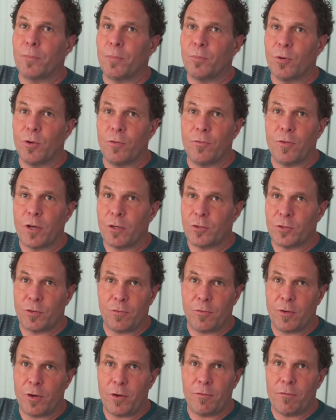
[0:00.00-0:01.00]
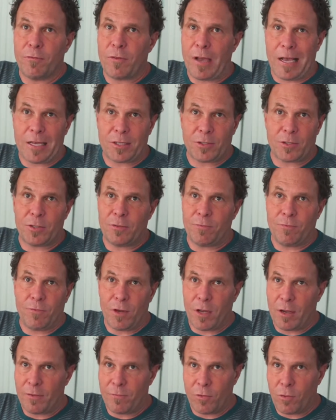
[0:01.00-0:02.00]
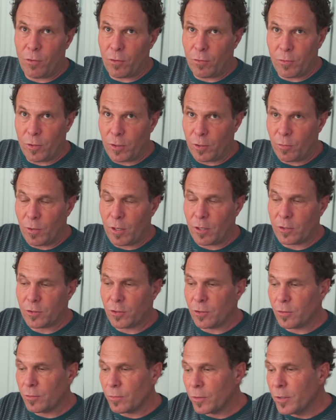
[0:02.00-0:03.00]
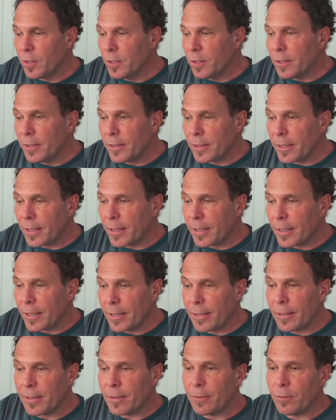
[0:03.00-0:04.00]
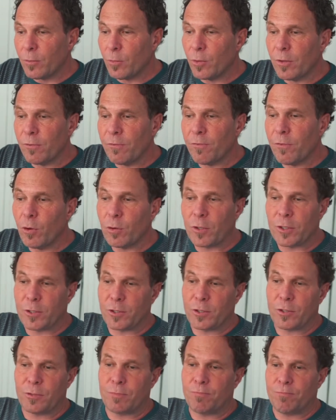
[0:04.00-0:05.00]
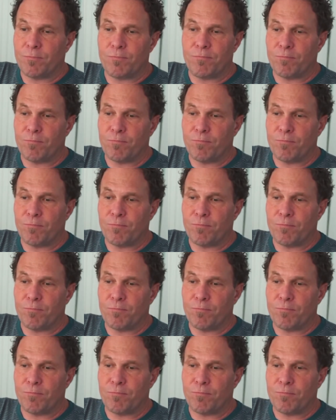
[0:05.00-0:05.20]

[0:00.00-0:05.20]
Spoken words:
Profiles are very fast and fly forward really well. So with a focus,